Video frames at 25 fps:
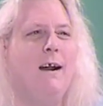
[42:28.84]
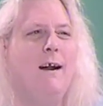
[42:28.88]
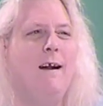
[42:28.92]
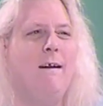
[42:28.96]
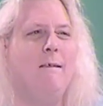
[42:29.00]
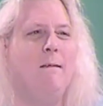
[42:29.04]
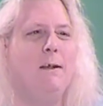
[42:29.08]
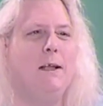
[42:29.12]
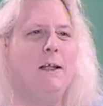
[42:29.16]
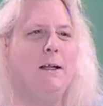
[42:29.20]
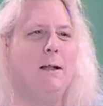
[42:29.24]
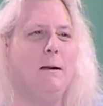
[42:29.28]

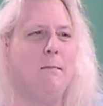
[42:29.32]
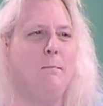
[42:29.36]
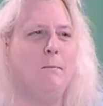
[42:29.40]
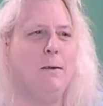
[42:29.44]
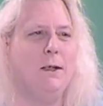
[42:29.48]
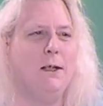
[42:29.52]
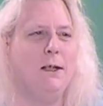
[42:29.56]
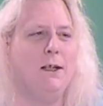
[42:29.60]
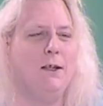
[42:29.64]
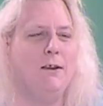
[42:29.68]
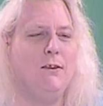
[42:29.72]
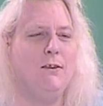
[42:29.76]
I mean, a
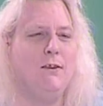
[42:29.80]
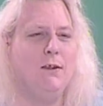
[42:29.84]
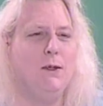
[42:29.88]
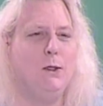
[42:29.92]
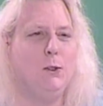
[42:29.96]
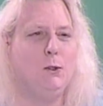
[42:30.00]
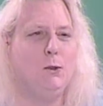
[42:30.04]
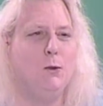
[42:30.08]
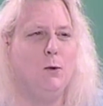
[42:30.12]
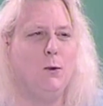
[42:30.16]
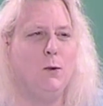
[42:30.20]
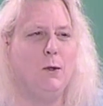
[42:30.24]
big
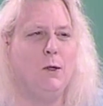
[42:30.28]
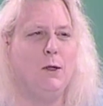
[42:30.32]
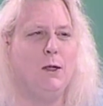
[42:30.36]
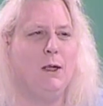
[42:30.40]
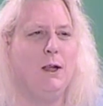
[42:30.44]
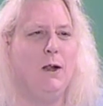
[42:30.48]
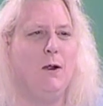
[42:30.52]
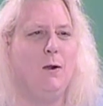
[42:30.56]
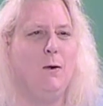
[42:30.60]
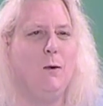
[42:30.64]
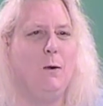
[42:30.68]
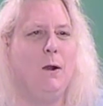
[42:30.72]
cathedral organ.
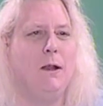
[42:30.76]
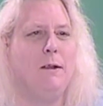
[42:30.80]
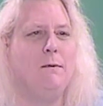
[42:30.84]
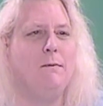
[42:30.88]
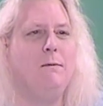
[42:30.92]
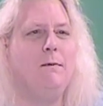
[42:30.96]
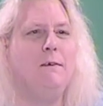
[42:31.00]
Oh,